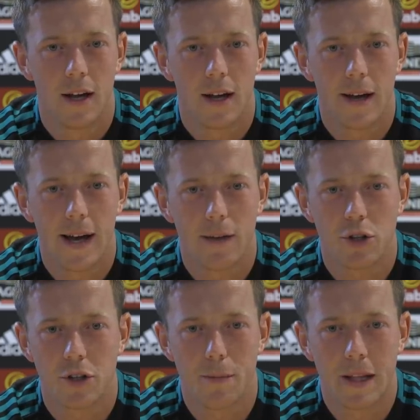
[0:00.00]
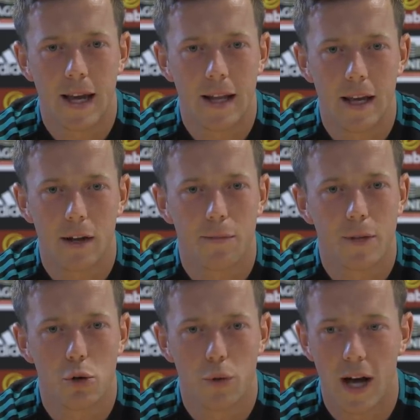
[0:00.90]
just to be tidier,
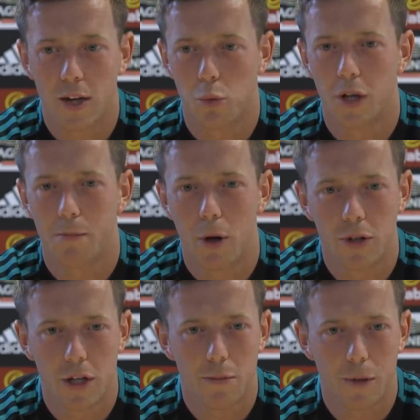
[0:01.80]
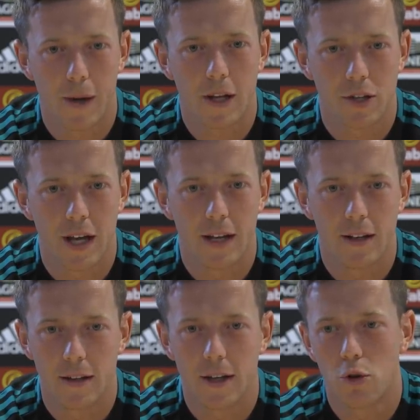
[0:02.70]
you know, as we are building up the pitch,
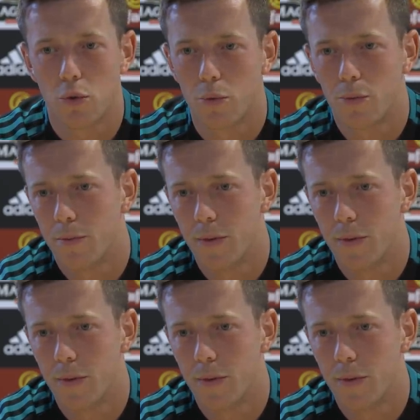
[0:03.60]
then, you know,